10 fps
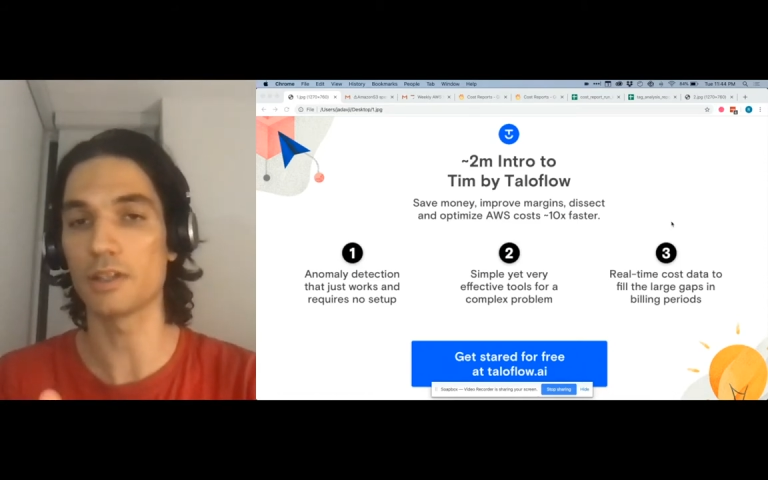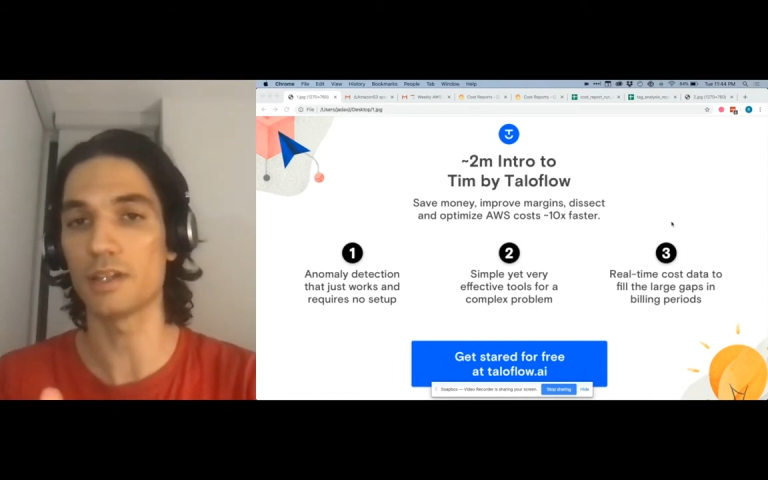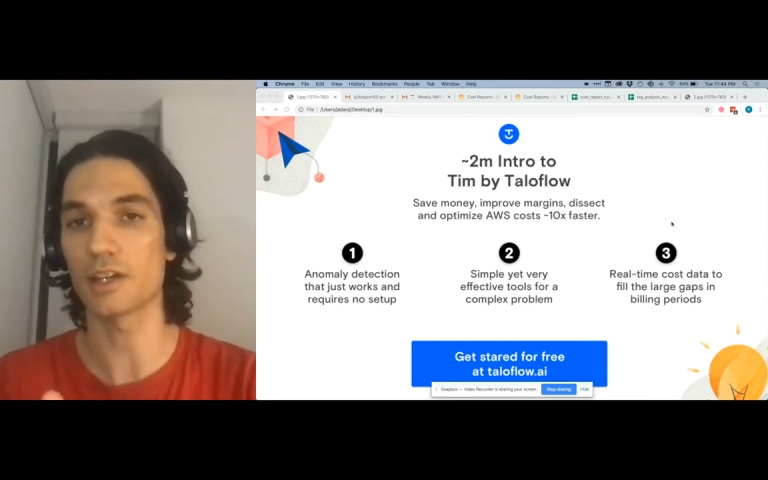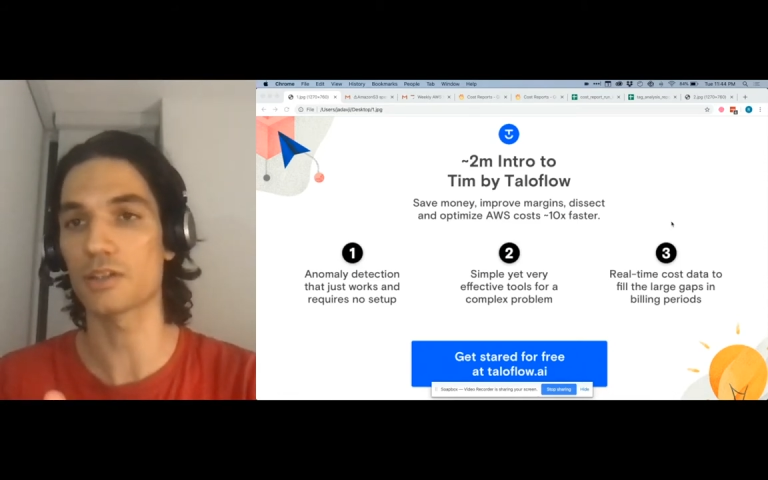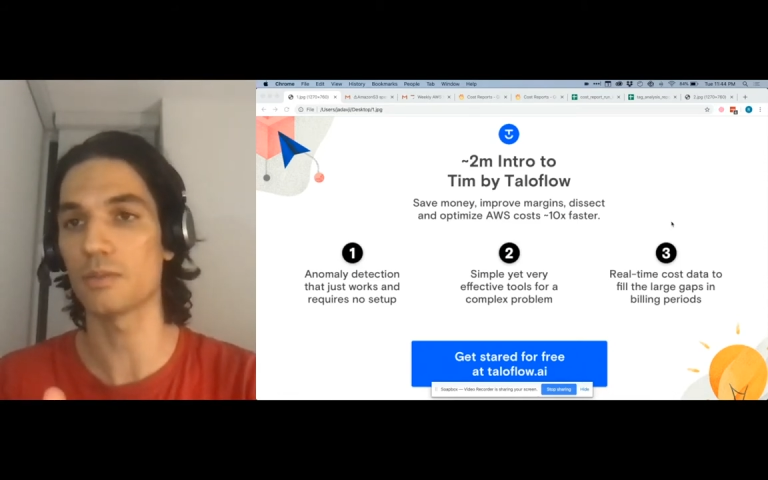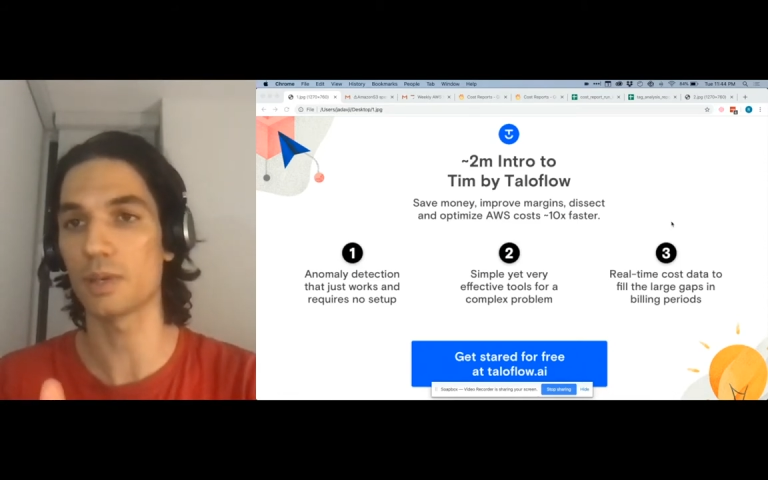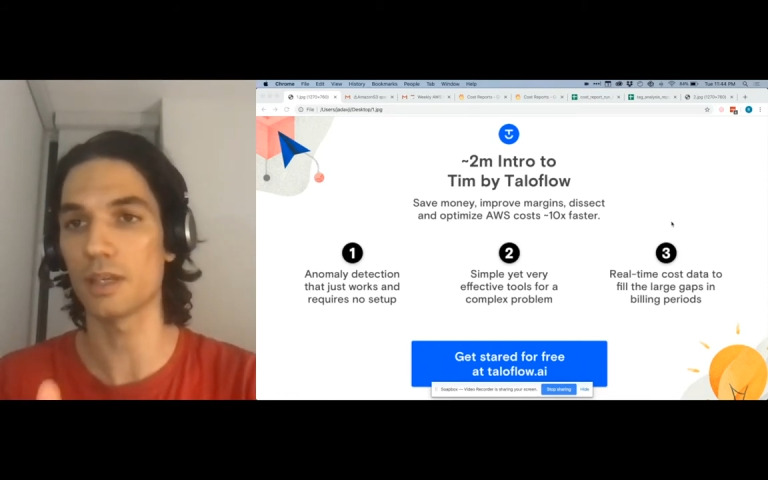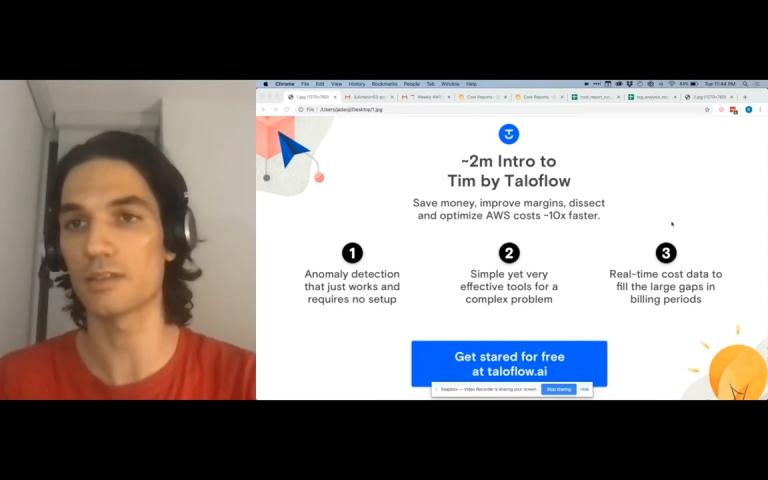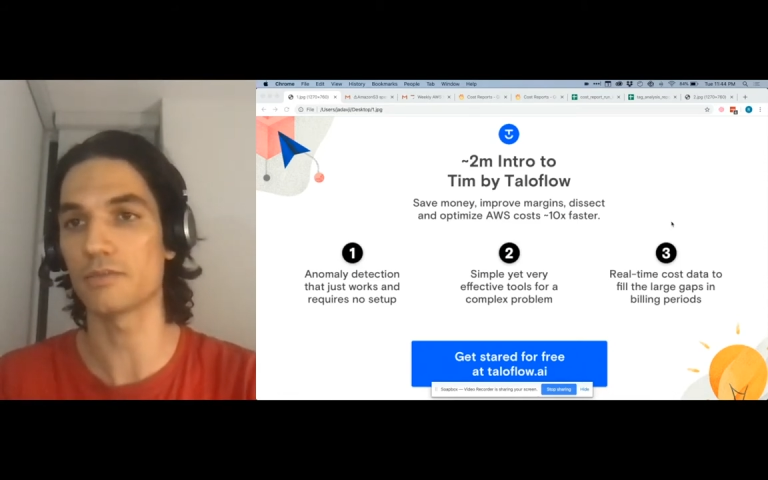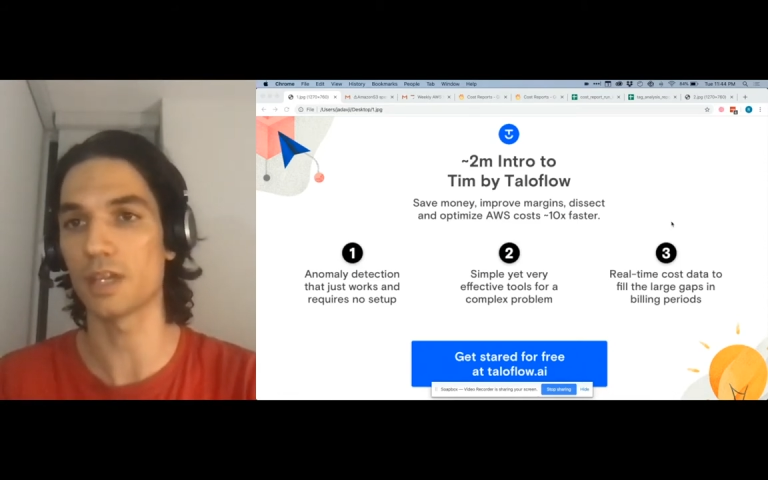detection
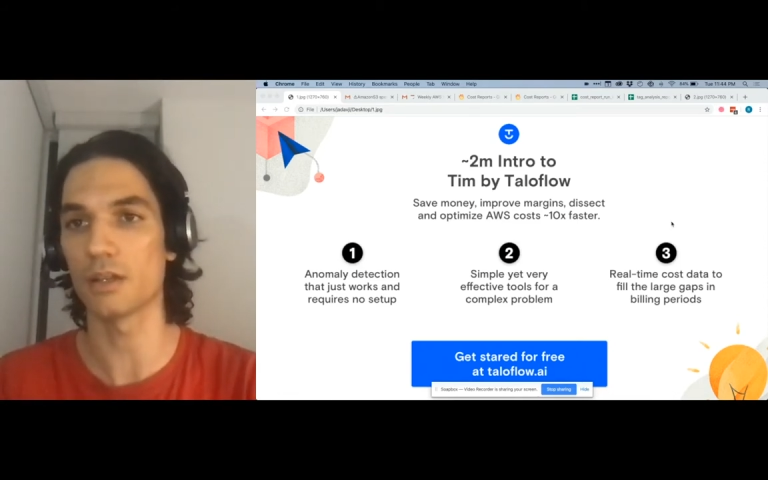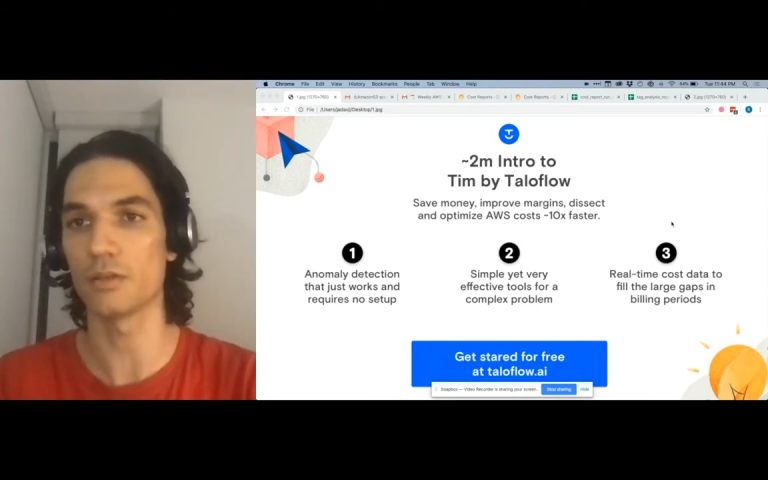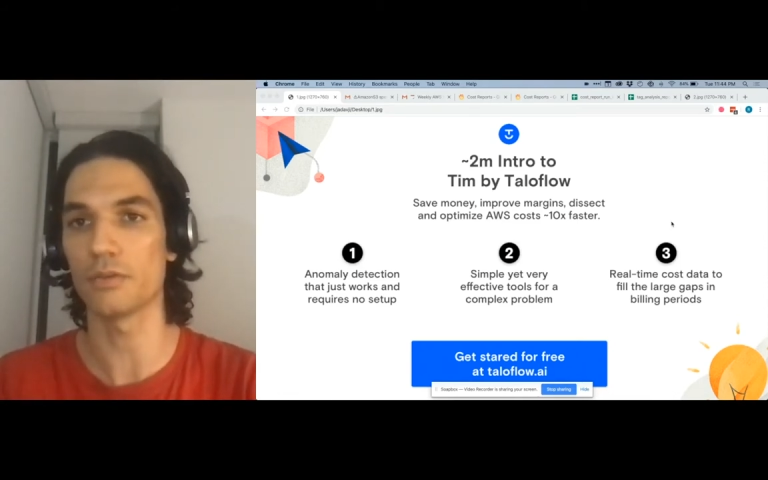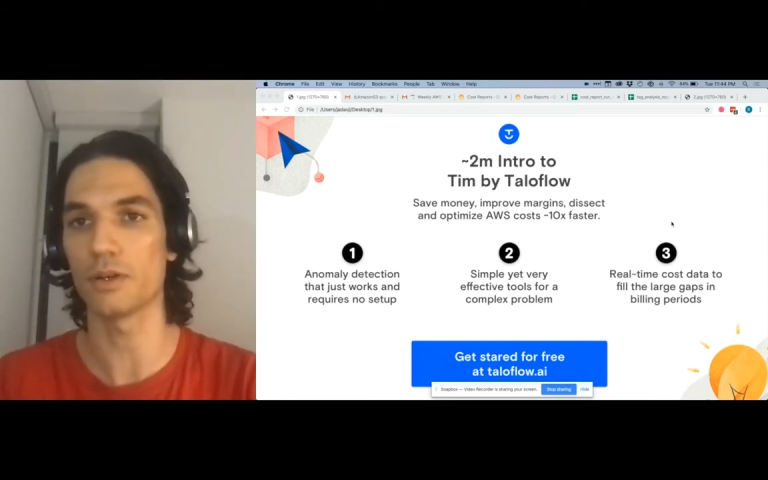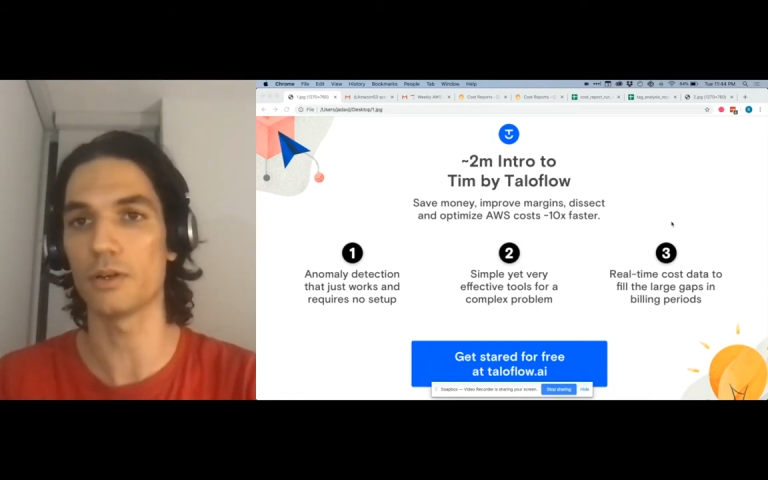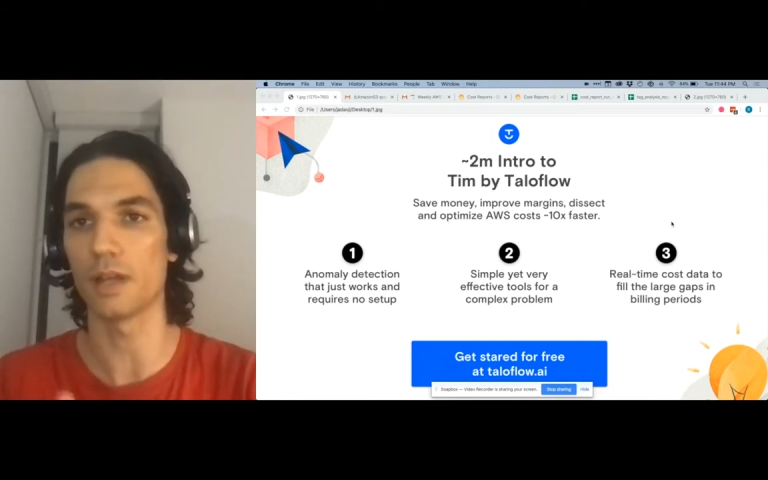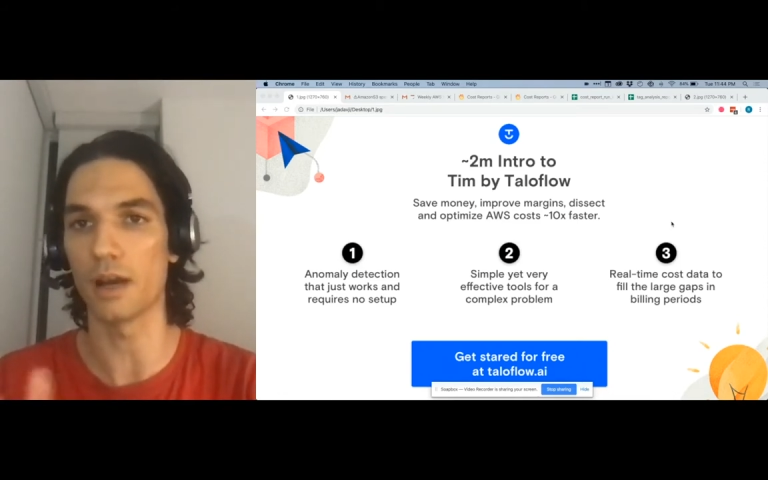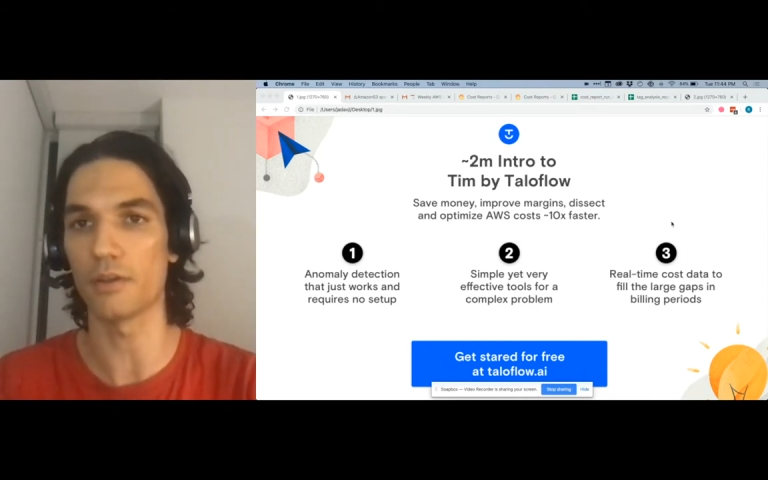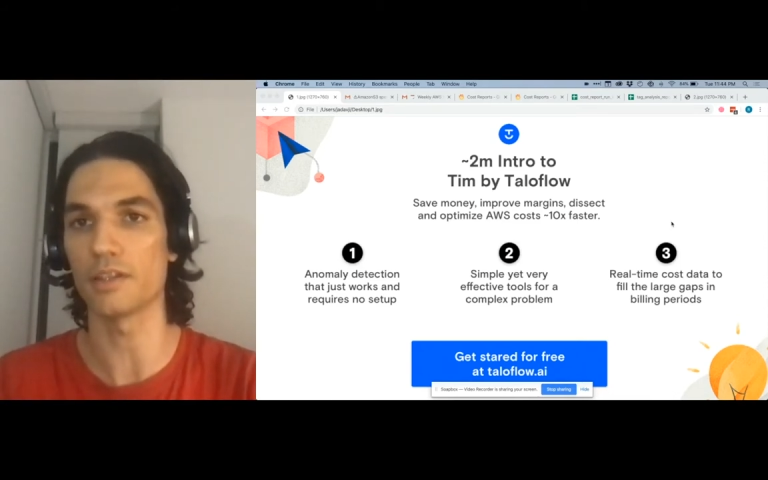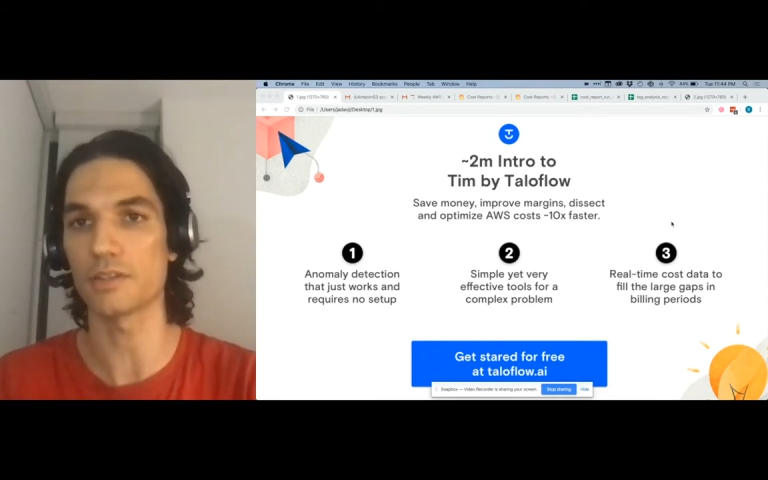piece of Taloflow and
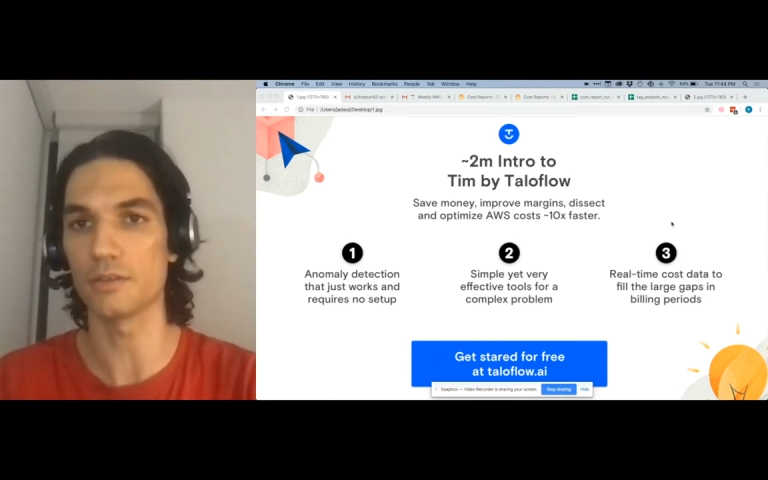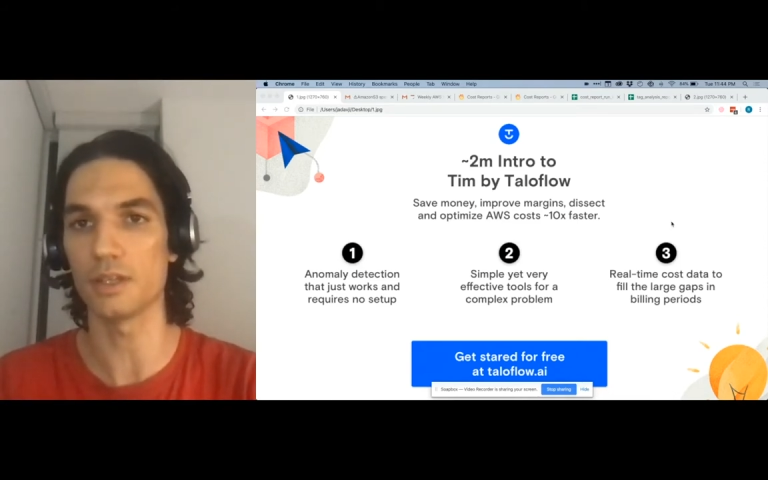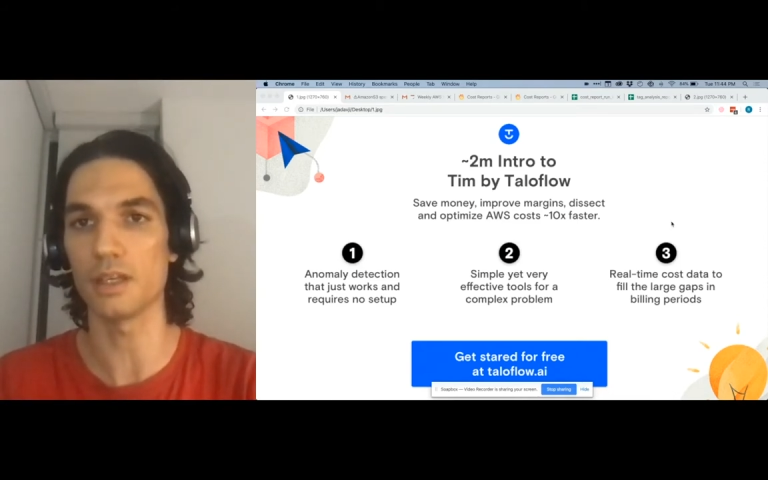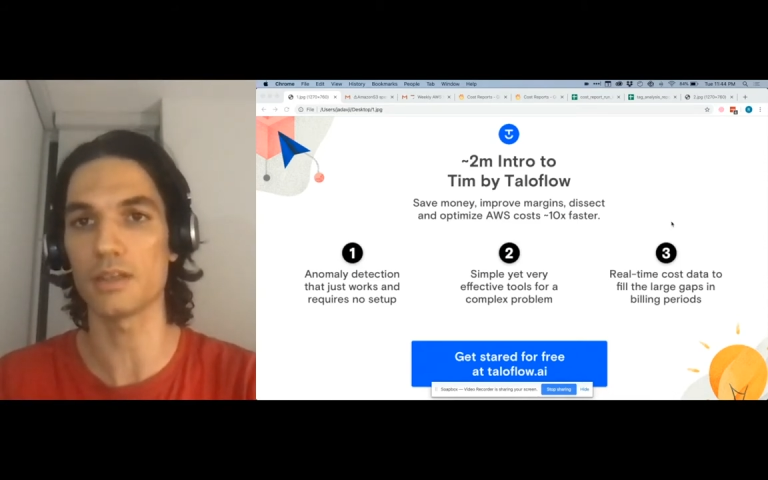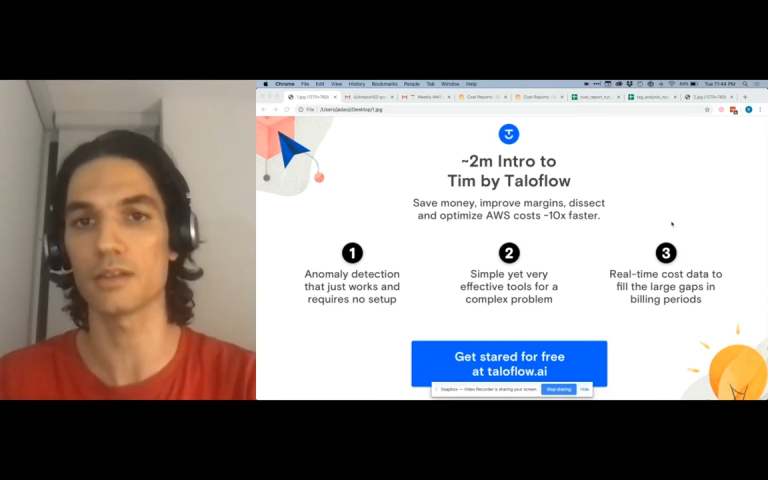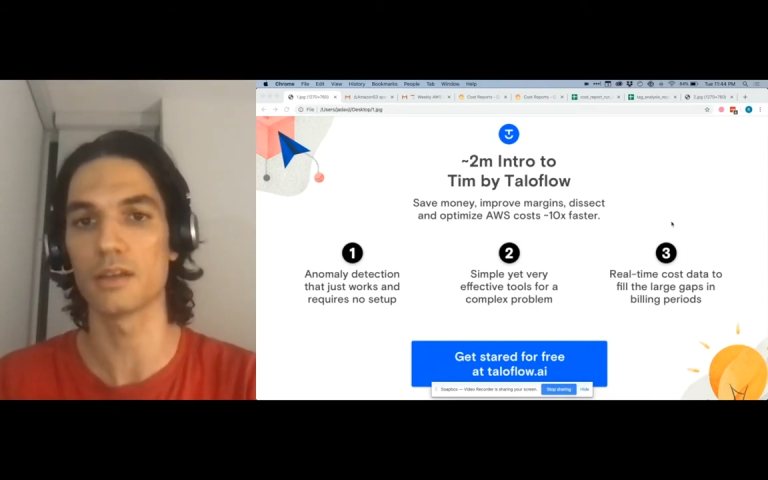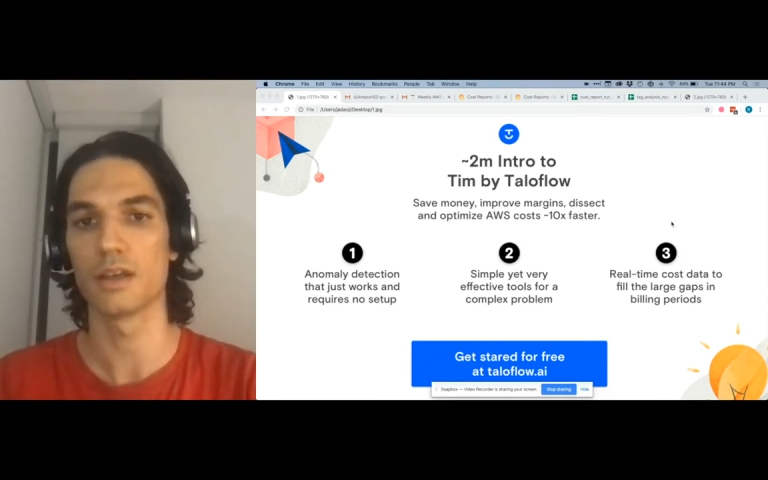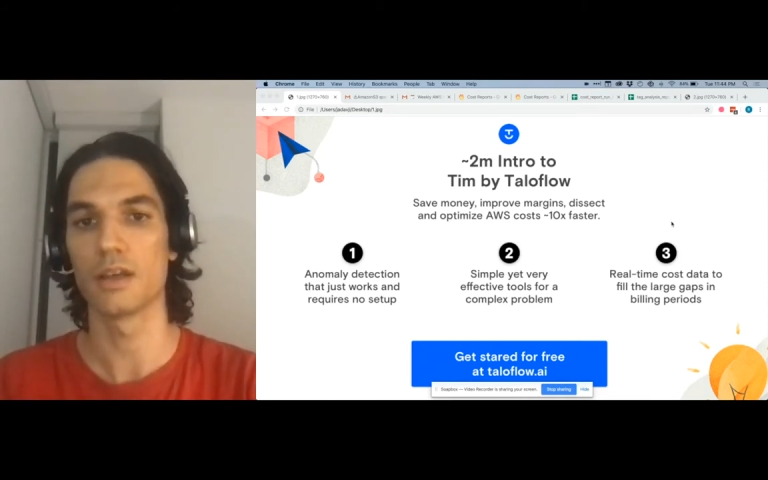how that's unique,